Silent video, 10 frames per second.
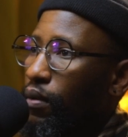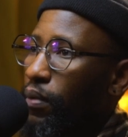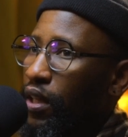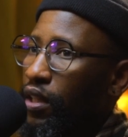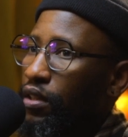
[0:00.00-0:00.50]

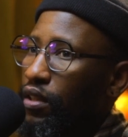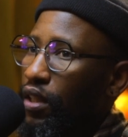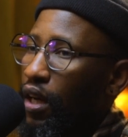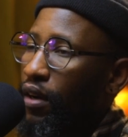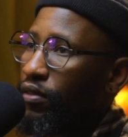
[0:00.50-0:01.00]
But
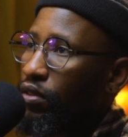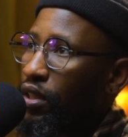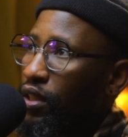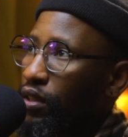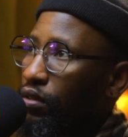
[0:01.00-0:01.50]
I've
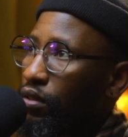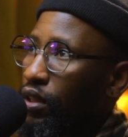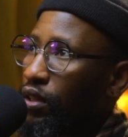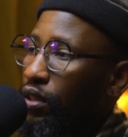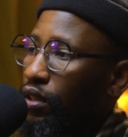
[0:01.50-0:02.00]
always
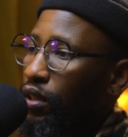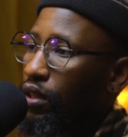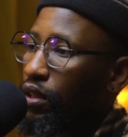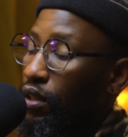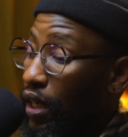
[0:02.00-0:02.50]
thought
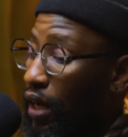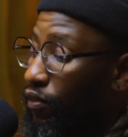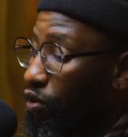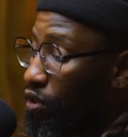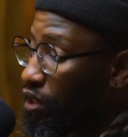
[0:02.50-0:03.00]

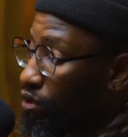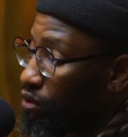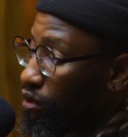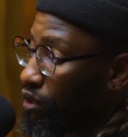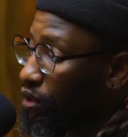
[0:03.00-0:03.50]
I'm
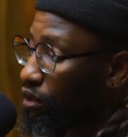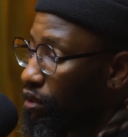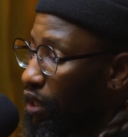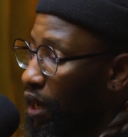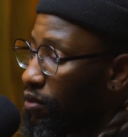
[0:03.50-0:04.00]

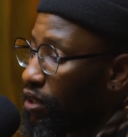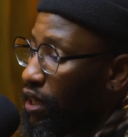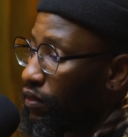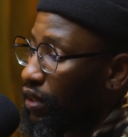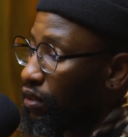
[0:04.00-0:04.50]
gonna
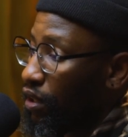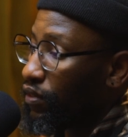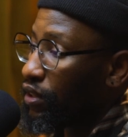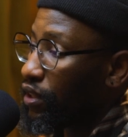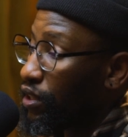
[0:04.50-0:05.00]
have that
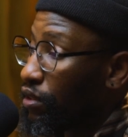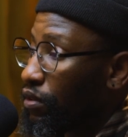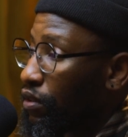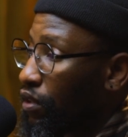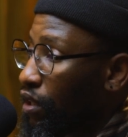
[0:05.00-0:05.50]
conversation
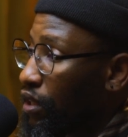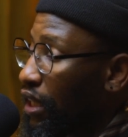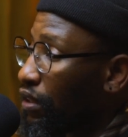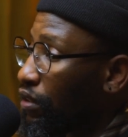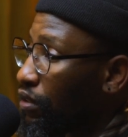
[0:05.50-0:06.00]
with God,
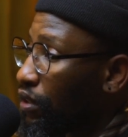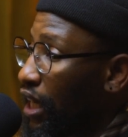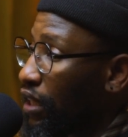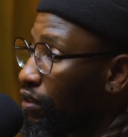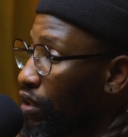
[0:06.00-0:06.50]
and
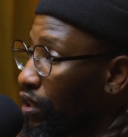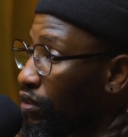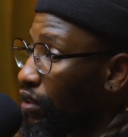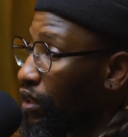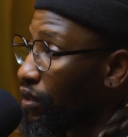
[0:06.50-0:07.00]
God
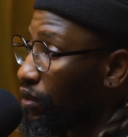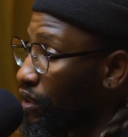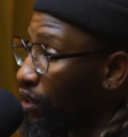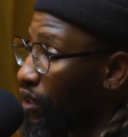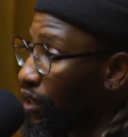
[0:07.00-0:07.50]
is gonna
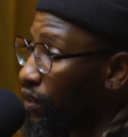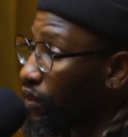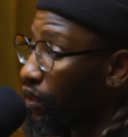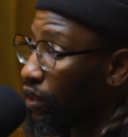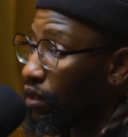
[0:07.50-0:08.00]
sit there and
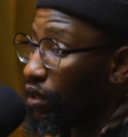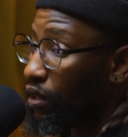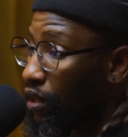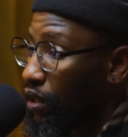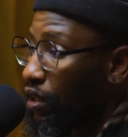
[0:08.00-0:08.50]
say,
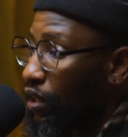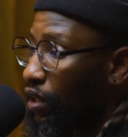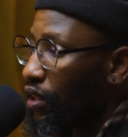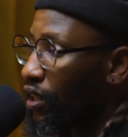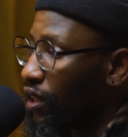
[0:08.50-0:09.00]

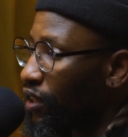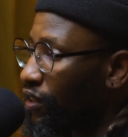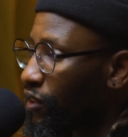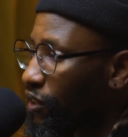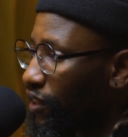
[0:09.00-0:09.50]
okay,
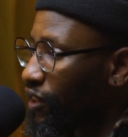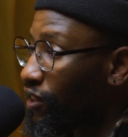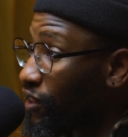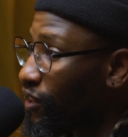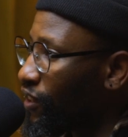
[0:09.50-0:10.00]
let's
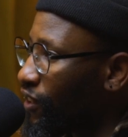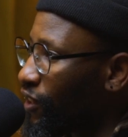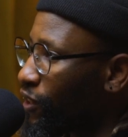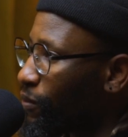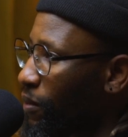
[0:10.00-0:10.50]
see the
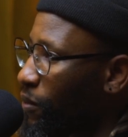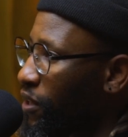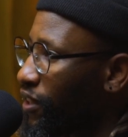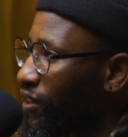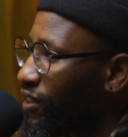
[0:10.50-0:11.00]
list, my
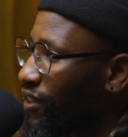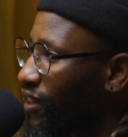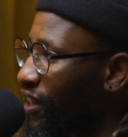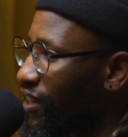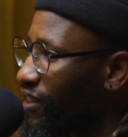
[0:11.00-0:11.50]
boy.
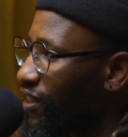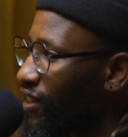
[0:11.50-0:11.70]
Right?